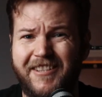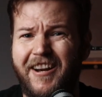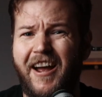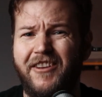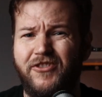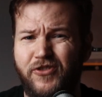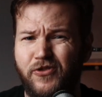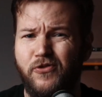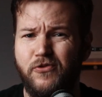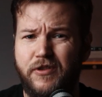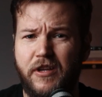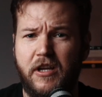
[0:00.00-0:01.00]
that I
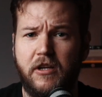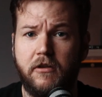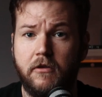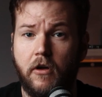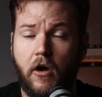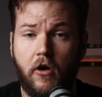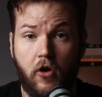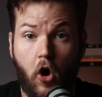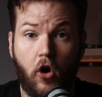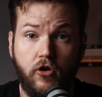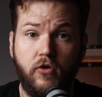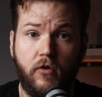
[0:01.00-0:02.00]
do think
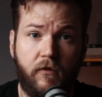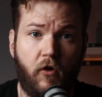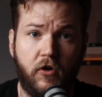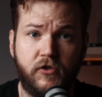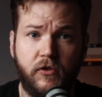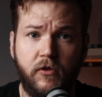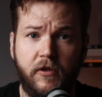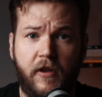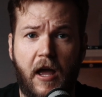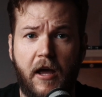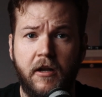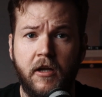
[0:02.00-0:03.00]
are universal, and
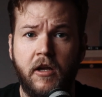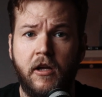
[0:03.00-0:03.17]
that